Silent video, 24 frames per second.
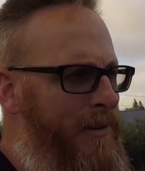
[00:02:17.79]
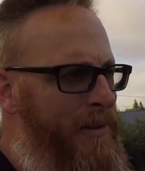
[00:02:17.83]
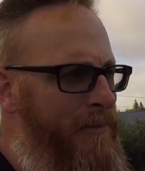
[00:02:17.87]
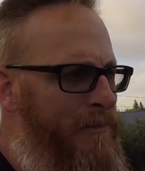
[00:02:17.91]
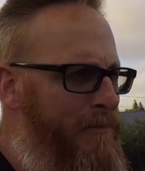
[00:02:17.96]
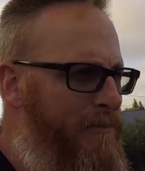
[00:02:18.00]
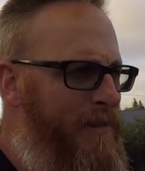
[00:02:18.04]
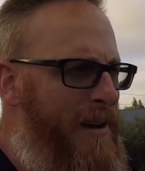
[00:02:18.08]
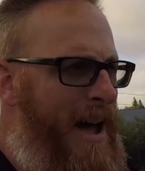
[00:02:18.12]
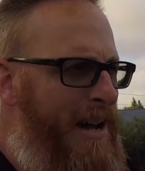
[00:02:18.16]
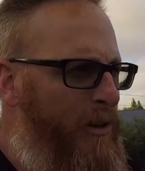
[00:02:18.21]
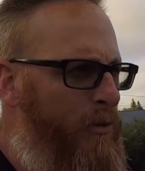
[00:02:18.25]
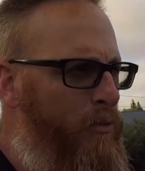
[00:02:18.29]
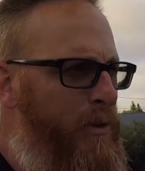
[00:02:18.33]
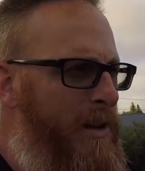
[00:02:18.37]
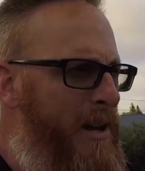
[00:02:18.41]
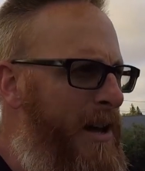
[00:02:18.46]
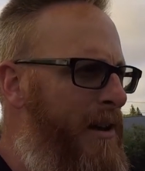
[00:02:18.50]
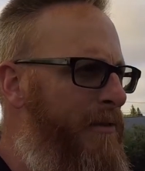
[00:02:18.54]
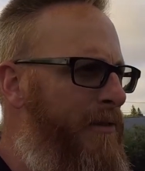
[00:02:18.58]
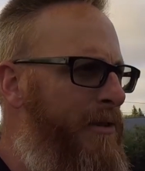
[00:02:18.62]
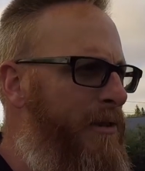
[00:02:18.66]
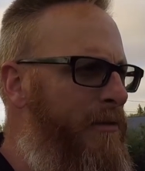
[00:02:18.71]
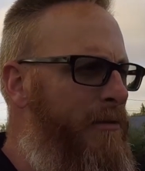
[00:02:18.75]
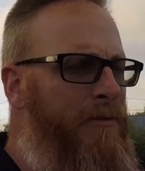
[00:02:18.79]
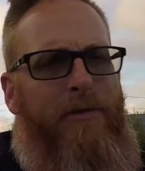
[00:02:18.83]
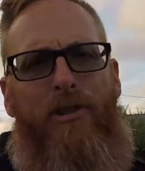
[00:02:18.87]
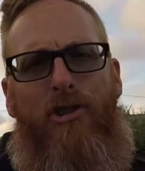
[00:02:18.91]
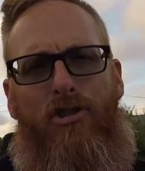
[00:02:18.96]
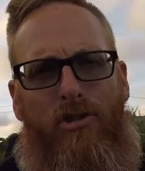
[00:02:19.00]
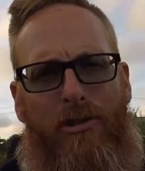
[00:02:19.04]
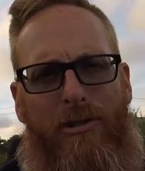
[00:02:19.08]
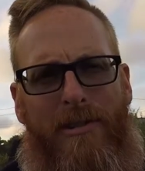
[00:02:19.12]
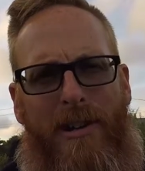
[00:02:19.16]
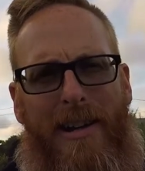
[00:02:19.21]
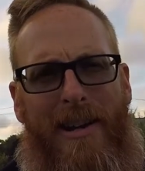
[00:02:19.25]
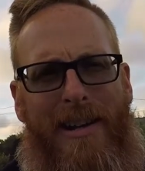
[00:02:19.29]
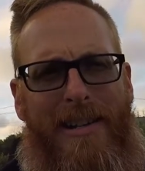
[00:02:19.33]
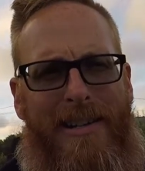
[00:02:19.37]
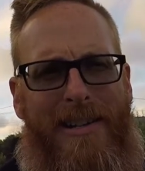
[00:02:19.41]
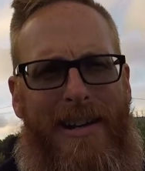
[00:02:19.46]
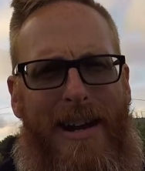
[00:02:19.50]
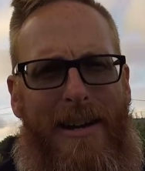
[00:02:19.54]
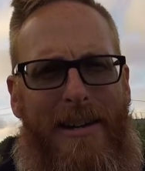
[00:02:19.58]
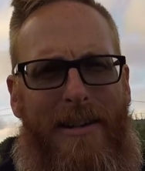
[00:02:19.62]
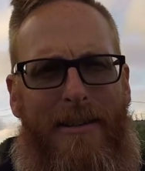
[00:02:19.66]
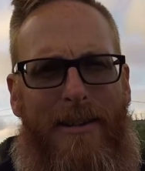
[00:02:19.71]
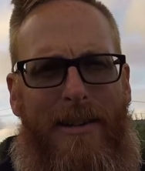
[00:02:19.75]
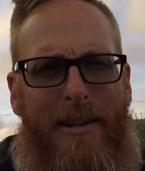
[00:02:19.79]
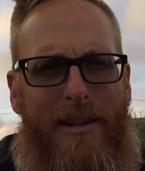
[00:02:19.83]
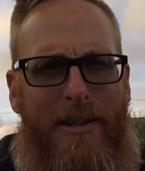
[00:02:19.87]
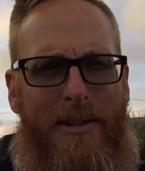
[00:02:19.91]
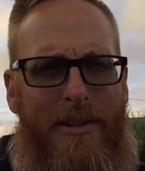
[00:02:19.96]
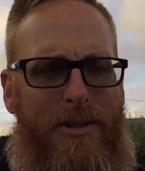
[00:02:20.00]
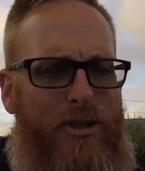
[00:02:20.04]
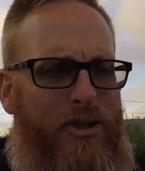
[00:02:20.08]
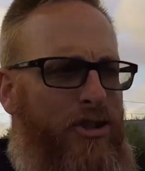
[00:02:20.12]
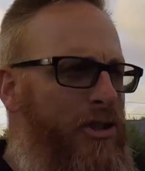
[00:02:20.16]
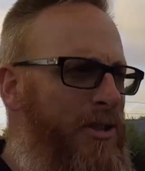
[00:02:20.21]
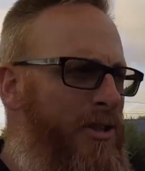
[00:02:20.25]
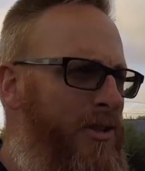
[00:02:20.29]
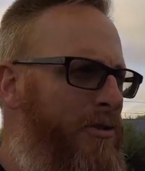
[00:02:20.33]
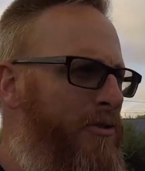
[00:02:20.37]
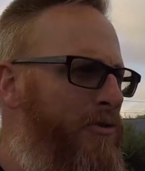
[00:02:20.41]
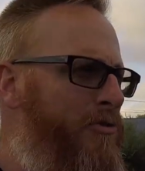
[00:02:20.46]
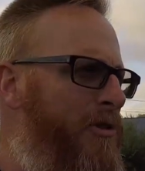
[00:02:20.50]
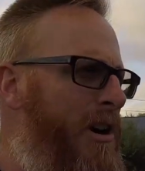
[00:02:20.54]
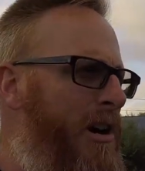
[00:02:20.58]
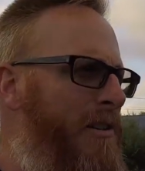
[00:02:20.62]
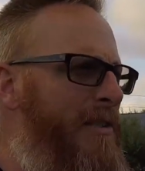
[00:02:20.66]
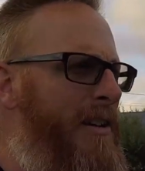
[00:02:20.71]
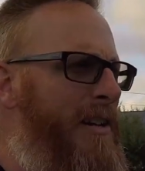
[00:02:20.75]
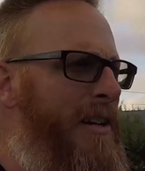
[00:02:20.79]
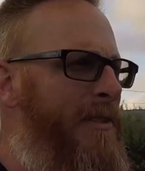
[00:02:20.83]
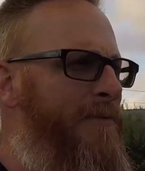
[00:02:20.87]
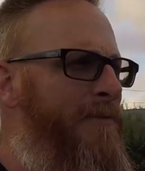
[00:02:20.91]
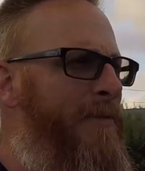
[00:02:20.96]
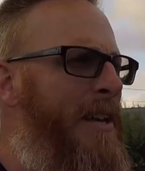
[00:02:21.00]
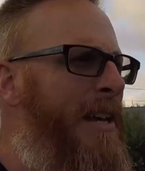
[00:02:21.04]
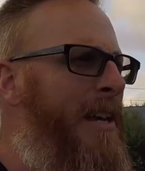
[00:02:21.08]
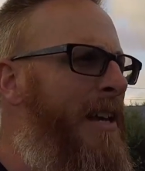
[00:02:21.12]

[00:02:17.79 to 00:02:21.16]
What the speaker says: In fact, we haven't officially done it yet because she's still driving it.